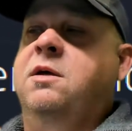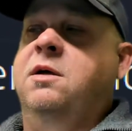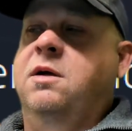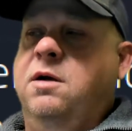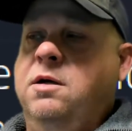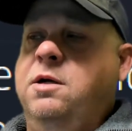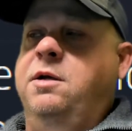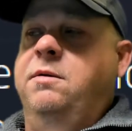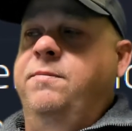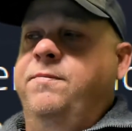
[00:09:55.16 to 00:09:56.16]
All right,
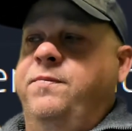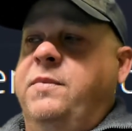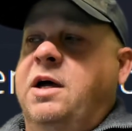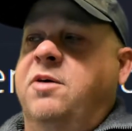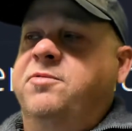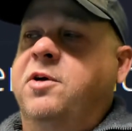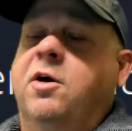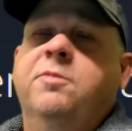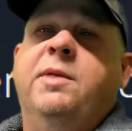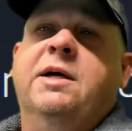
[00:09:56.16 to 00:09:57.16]
now I've
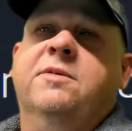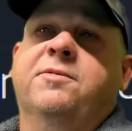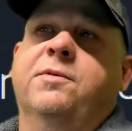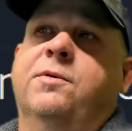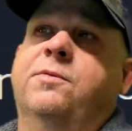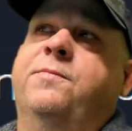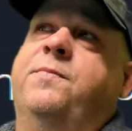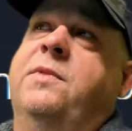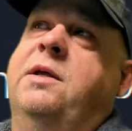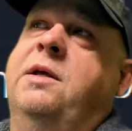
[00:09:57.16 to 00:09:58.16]
gone back through
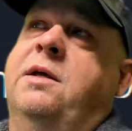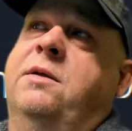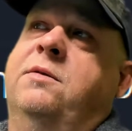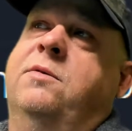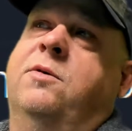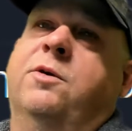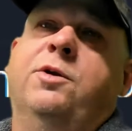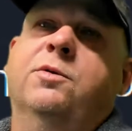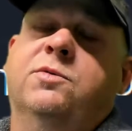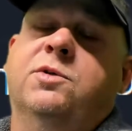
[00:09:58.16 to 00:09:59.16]
and on
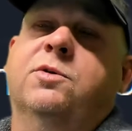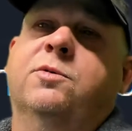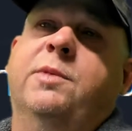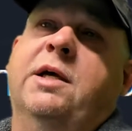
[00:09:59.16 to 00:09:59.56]
YouTube,